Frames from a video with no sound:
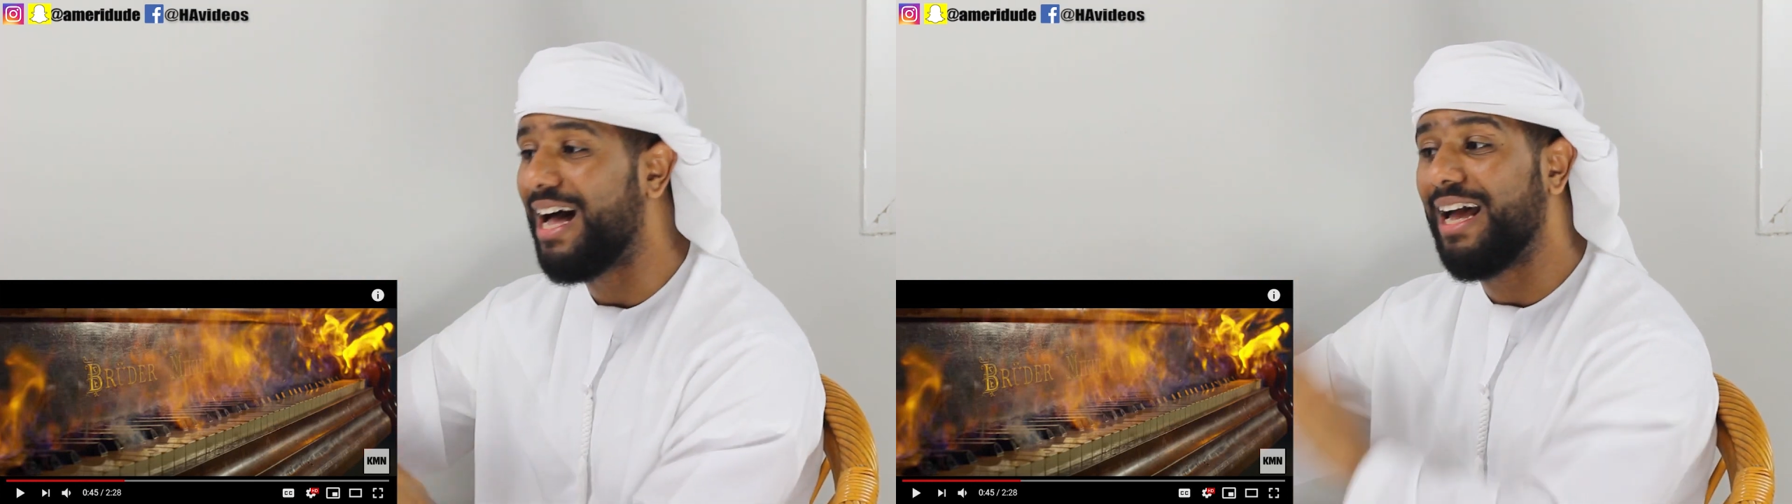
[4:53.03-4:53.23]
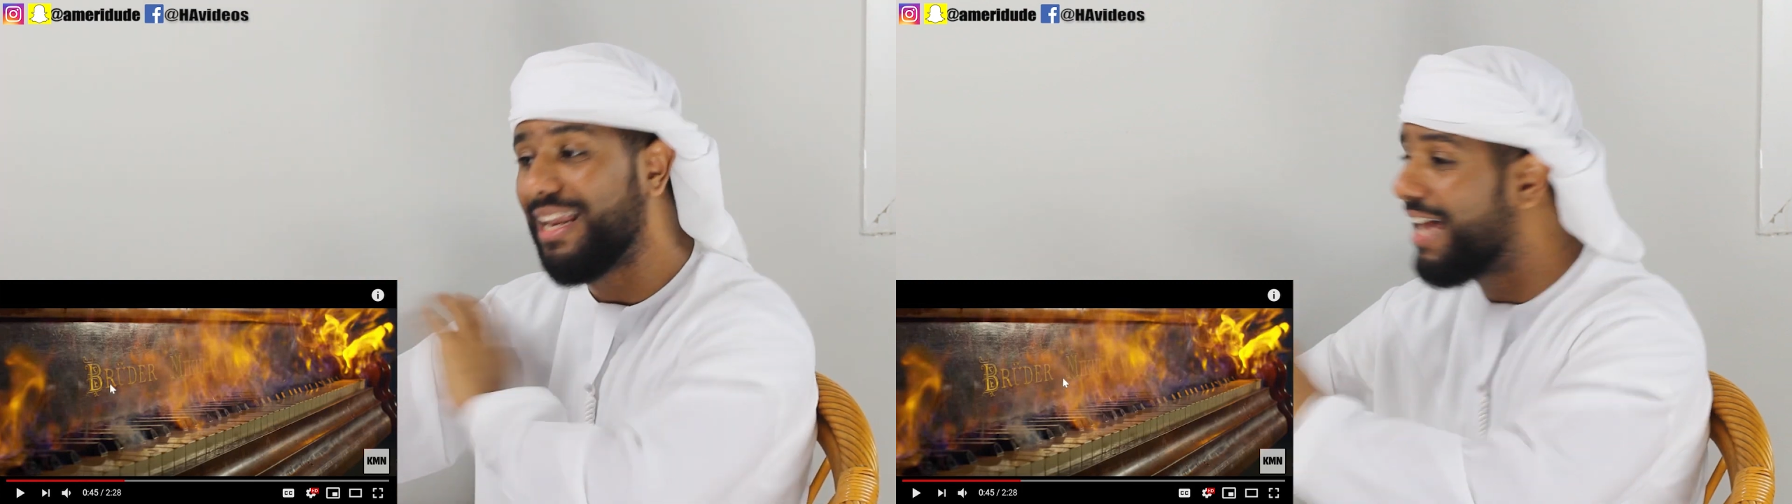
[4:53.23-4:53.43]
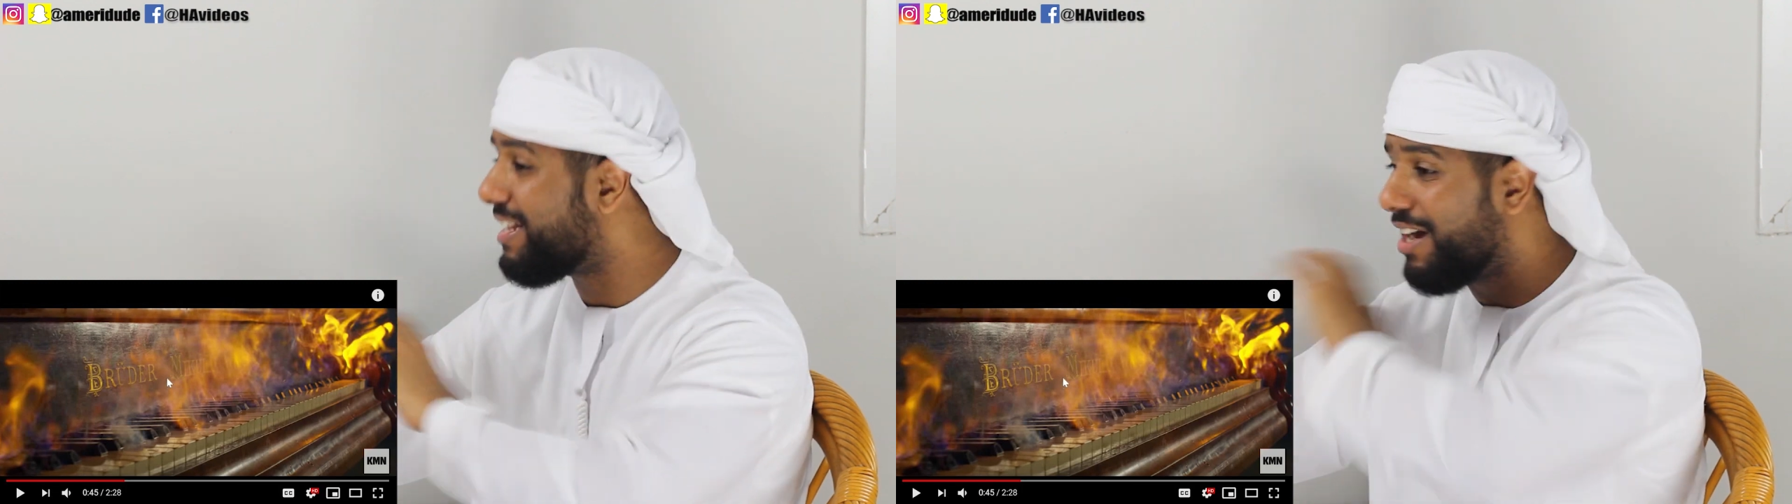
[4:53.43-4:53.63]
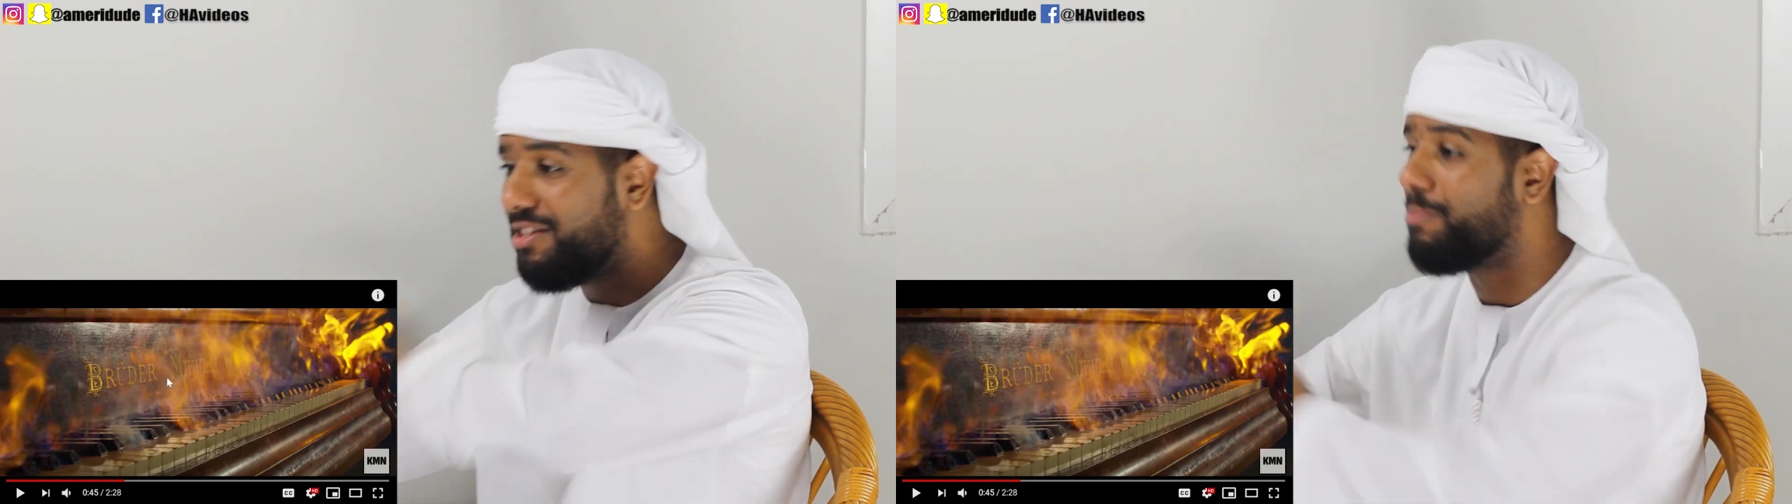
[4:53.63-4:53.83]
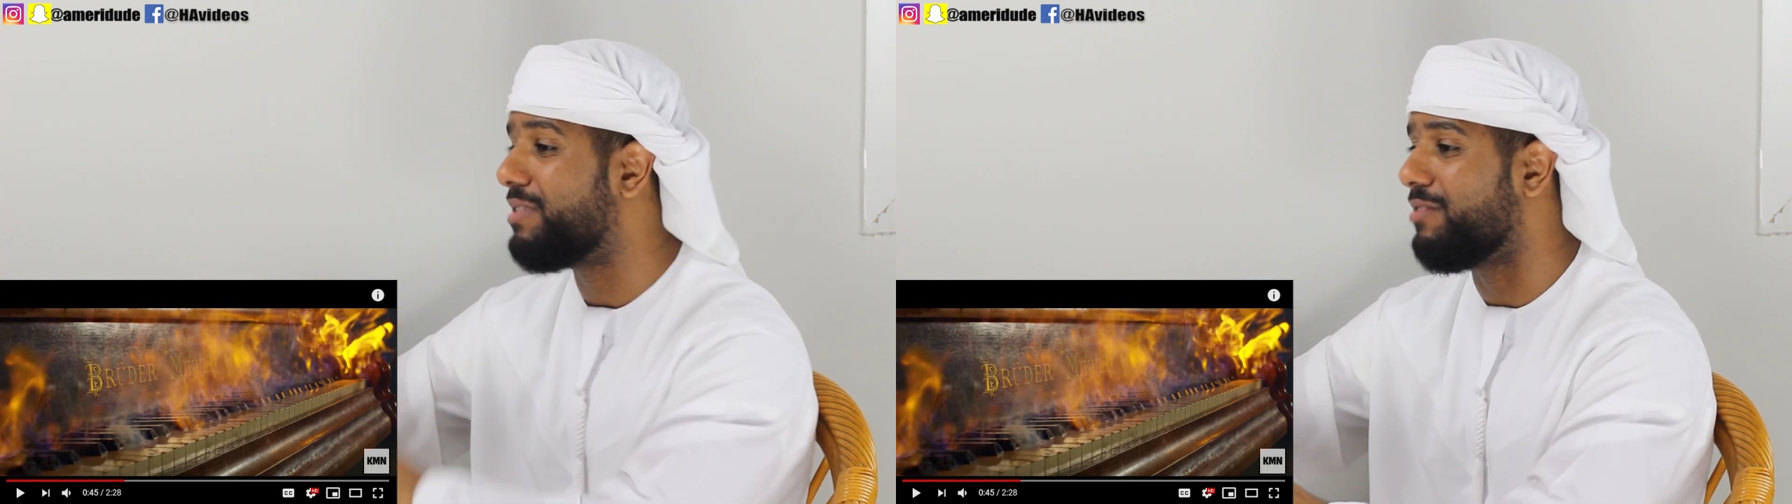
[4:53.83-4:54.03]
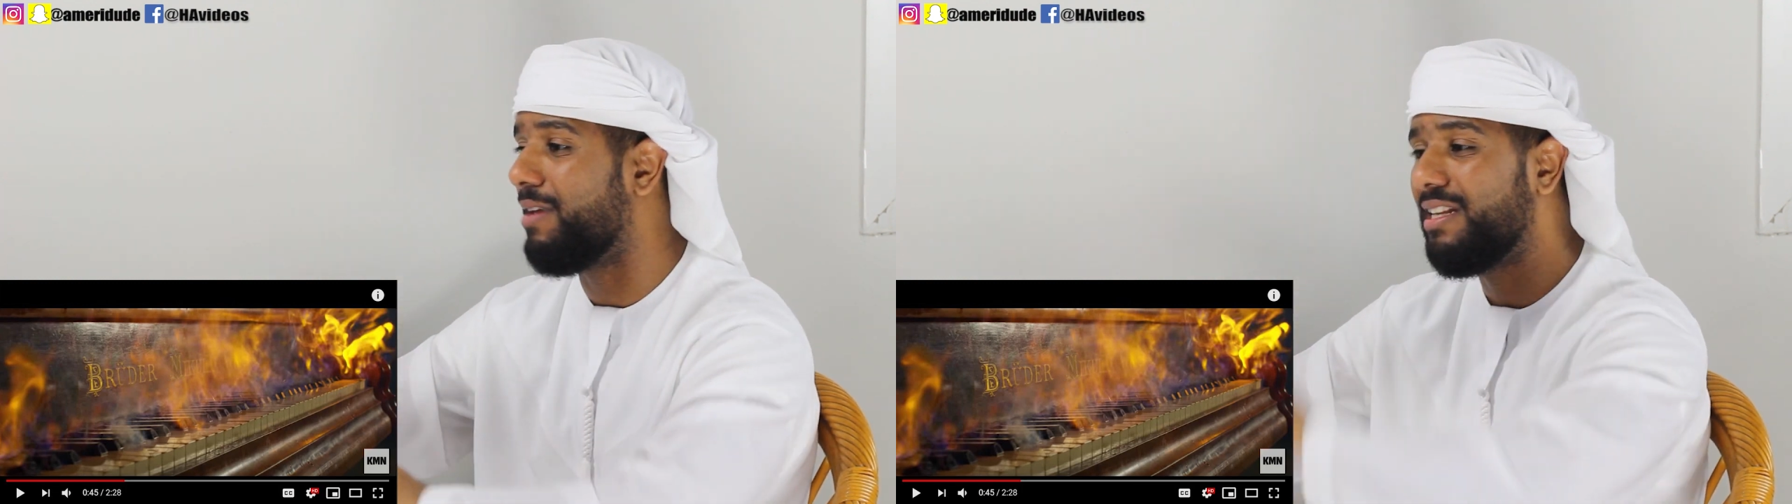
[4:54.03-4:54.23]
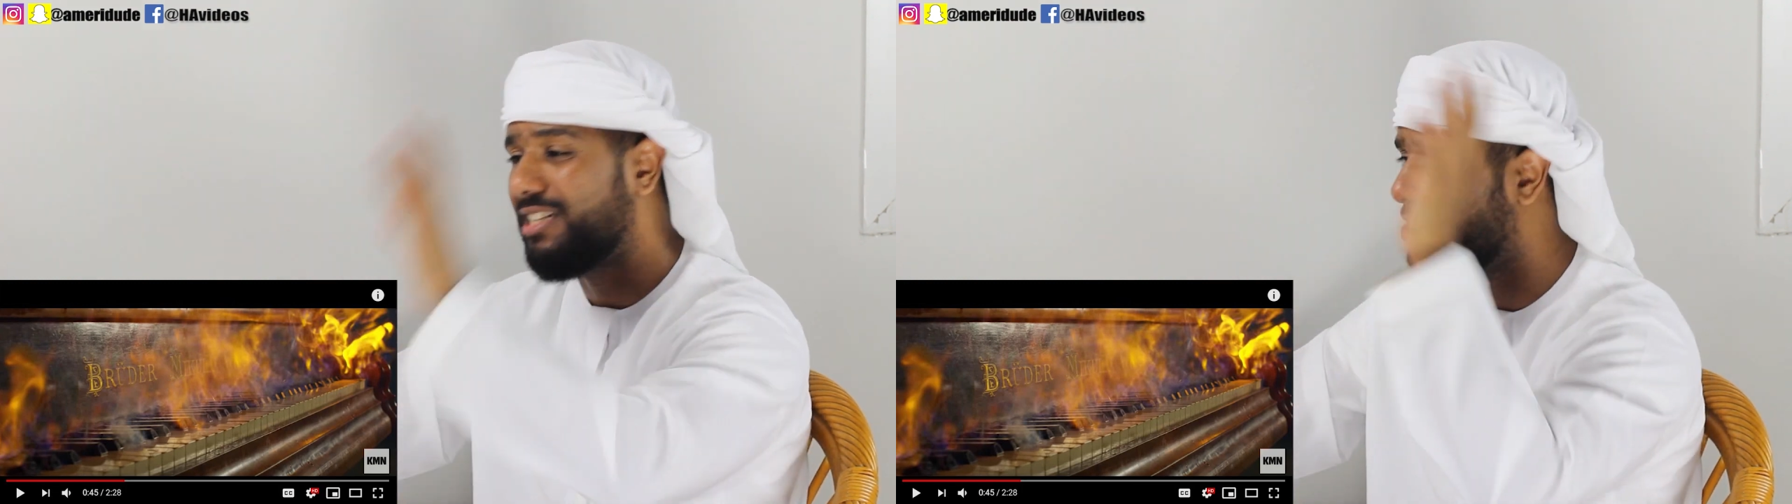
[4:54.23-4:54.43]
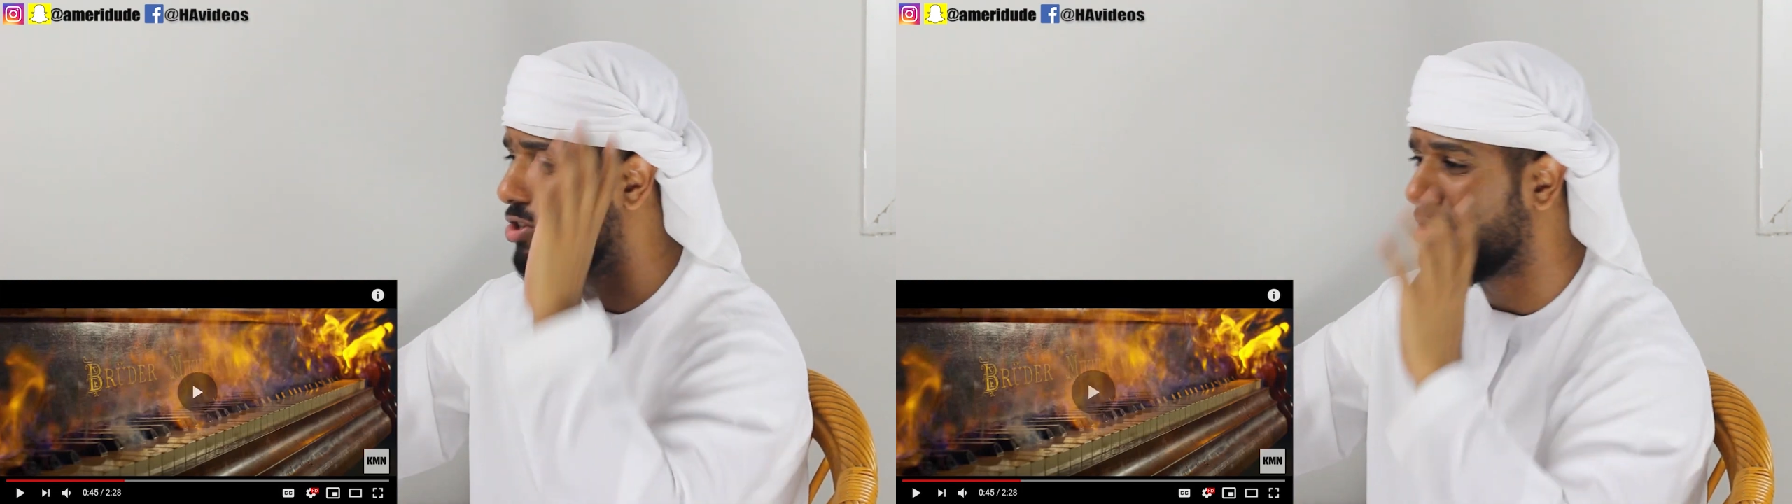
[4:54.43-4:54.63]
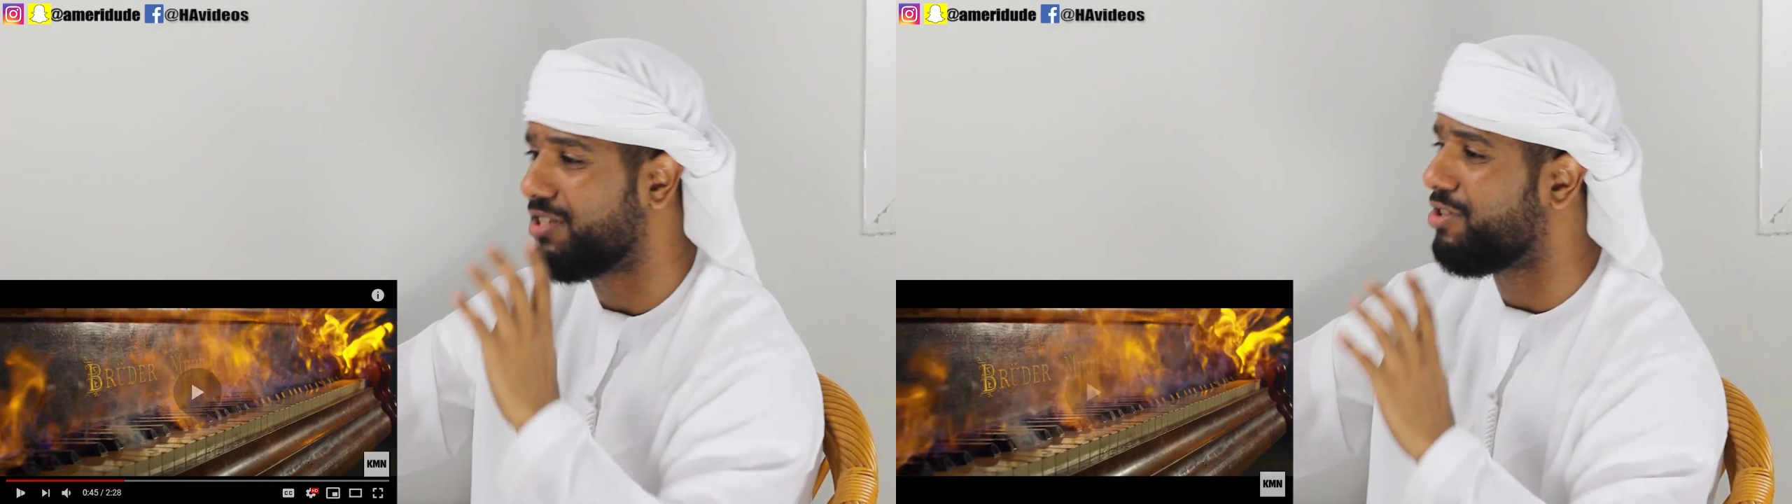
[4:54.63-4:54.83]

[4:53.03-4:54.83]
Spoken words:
100%, man. Let's continue.